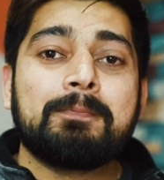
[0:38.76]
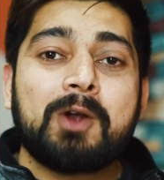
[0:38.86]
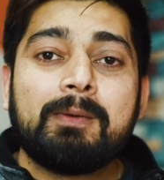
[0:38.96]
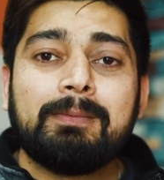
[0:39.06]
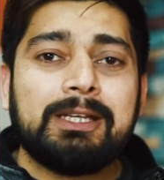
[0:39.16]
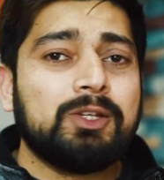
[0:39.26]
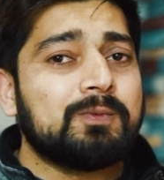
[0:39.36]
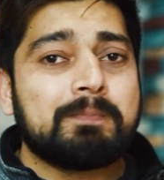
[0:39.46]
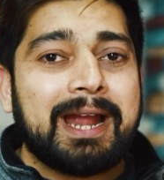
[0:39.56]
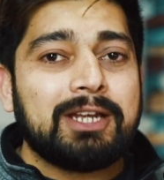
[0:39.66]
Probably
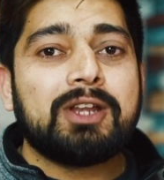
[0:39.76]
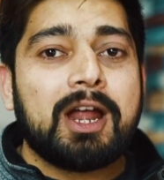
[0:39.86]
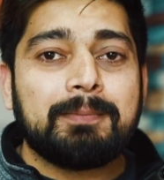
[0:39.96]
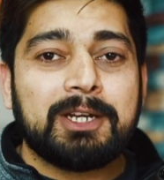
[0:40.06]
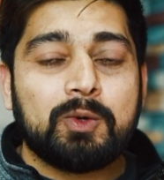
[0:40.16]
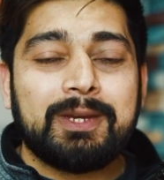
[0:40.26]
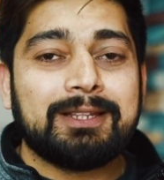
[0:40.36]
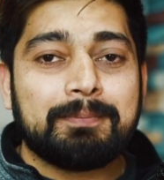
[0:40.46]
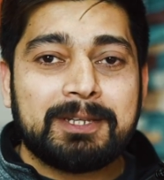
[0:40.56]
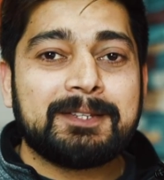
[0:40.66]
you might not be doing
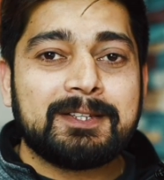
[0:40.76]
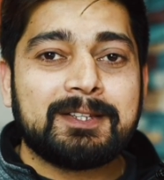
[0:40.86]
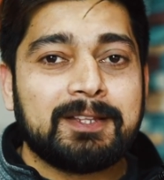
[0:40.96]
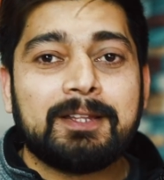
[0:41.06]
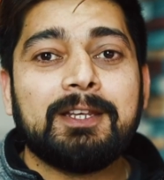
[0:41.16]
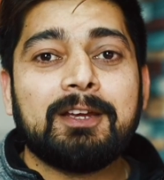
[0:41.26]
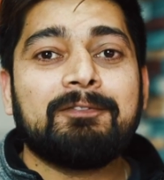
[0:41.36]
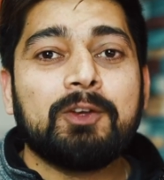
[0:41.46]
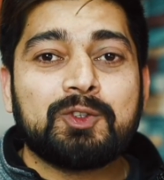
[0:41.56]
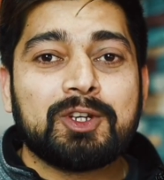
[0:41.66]
the business in the near
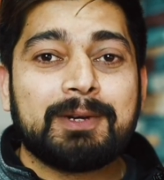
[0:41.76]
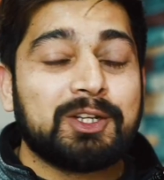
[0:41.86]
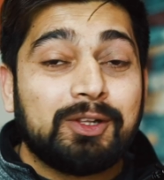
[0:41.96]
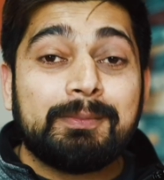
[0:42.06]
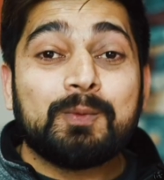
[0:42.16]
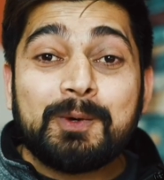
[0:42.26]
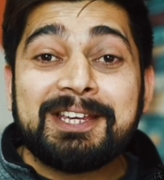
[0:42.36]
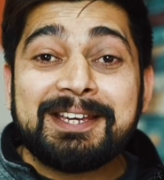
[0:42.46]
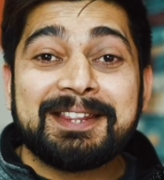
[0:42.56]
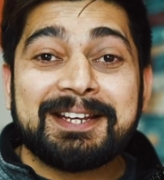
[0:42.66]
future, but you'll be
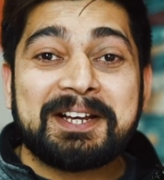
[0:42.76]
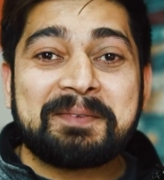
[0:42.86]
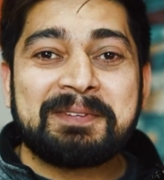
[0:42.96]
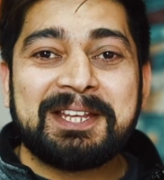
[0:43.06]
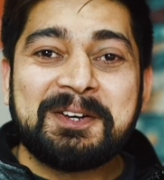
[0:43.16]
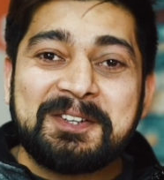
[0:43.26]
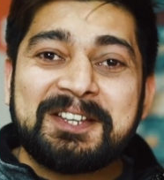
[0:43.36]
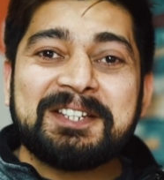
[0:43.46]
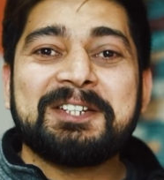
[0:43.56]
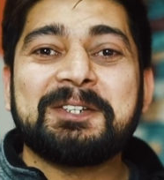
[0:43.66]
working in the company who's
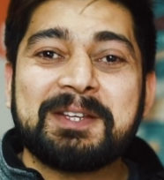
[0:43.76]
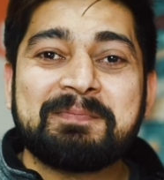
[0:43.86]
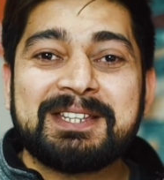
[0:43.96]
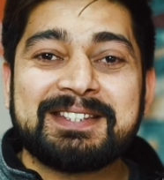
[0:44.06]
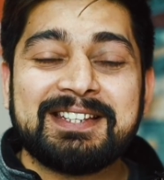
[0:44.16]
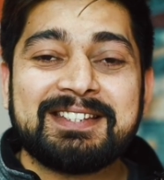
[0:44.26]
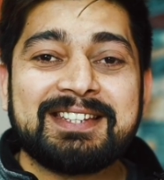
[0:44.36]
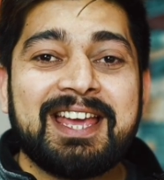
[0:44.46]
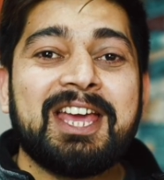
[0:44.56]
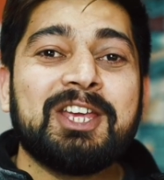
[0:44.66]
going to do the
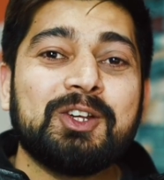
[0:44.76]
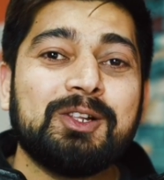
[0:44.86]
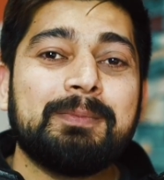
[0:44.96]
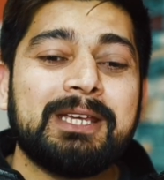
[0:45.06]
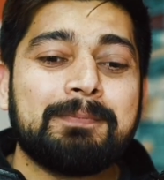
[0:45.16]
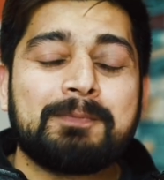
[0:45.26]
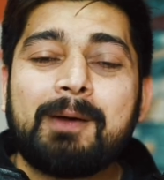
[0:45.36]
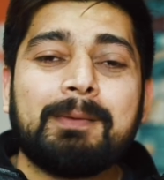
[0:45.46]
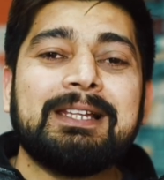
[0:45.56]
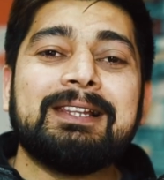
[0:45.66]
business. You'll be
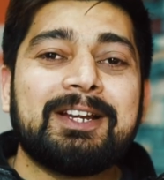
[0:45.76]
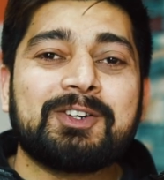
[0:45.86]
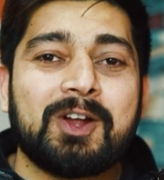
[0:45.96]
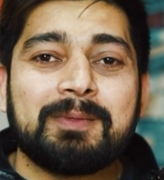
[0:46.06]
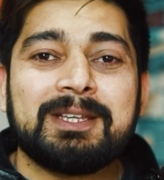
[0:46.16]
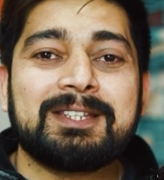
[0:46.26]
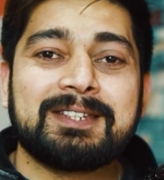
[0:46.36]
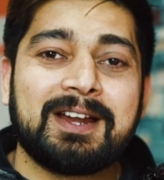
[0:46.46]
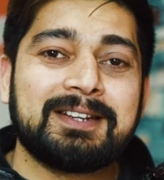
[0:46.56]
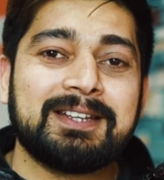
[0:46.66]
probably later on be
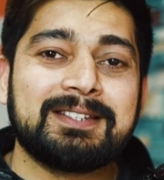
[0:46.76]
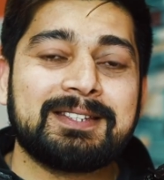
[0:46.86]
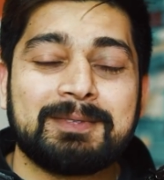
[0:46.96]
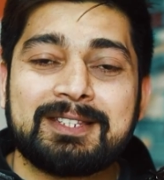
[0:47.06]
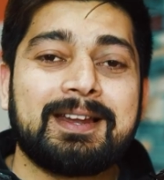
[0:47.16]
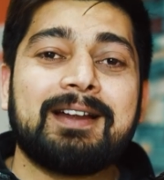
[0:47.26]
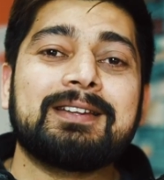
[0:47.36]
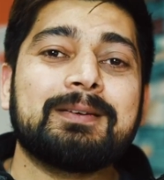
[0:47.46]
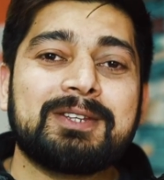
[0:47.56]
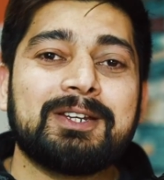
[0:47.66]
starting some
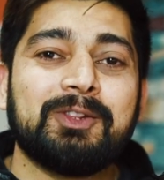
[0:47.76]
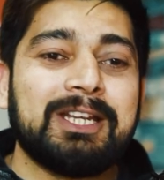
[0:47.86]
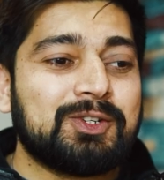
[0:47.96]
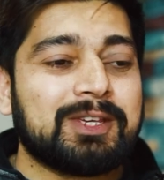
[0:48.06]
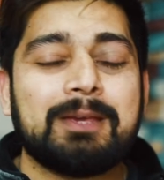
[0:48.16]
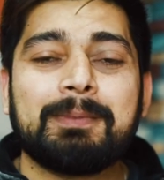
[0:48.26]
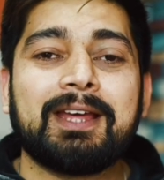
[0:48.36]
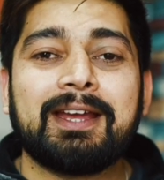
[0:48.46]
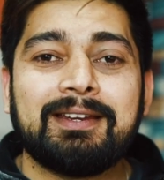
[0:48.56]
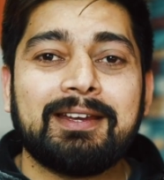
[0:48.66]
startups, and you need to keep an
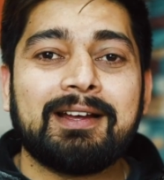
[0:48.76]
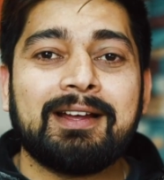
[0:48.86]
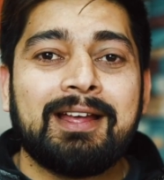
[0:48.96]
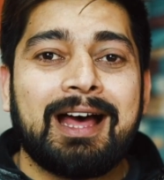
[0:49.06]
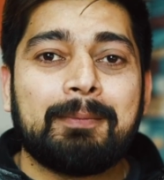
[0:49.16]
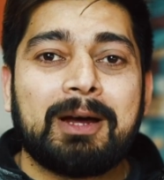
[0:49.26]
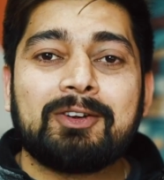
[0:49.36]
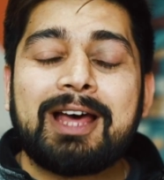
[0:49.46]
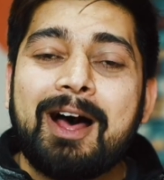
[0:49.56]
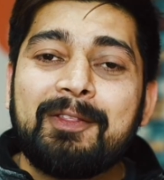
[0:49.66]
idea
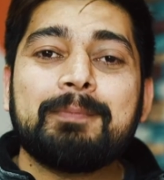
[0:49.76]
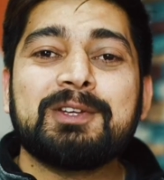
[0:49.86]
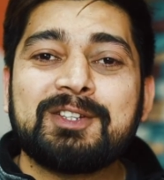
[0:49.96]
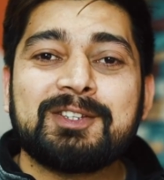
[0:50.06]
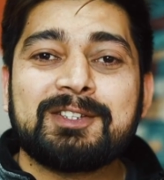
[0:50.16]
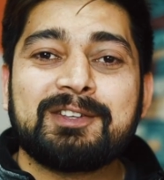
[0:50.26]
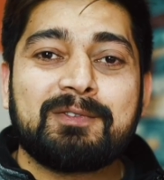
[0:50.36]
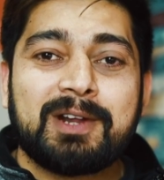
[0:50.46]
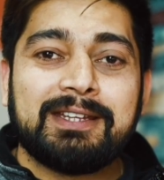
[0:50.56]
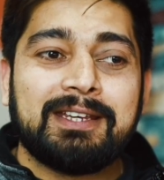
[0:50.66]
about how the businesses are
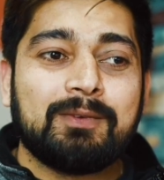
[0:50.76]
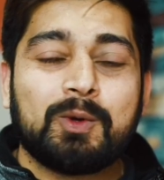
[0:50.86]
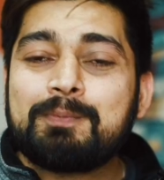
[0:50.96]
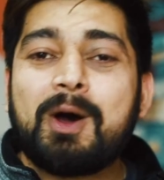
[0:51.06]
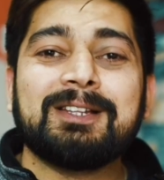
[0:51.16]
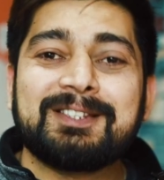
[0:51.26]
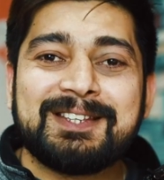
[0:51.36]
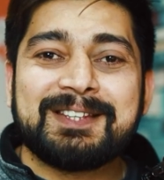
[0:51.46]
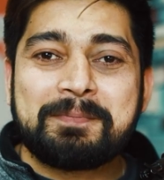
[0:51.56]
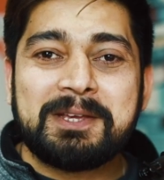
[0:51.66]
running, what
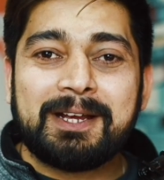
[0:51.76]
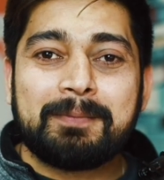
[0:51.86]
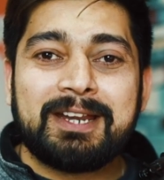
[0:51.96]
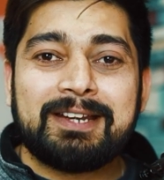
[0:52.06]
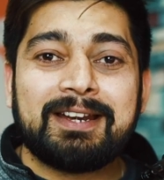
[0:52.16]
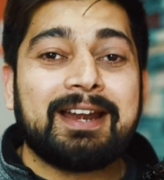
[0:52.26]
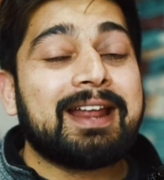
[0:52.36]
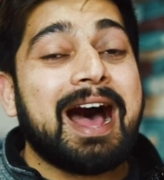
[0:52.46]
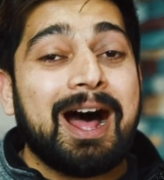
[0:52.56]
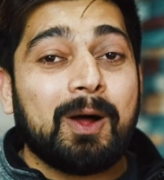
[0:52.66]
policies are being updated, and
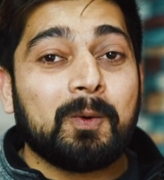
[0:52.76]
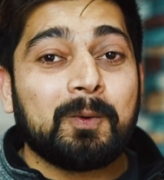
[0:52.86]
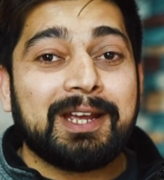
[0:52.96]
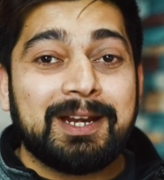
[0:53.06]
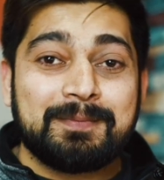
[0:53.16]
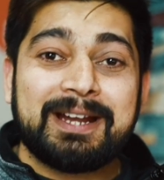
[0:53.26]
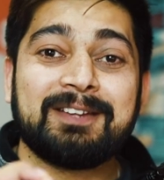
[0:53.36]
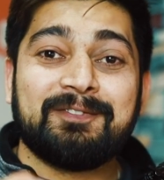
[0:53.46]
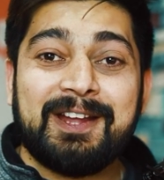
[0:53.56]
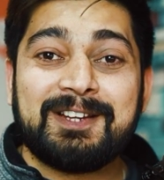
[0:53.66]
how it
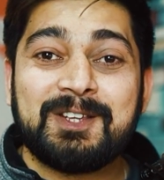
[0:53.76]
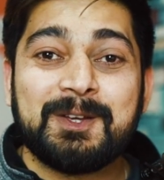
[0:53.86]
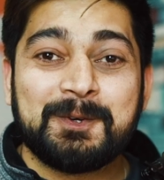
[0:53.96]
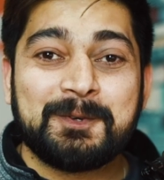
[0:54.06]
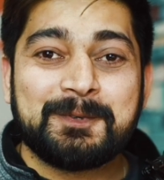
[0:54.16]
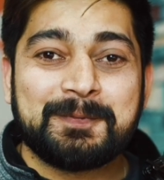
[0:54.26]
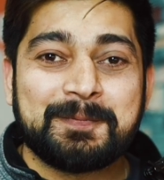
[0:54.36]
might affect you.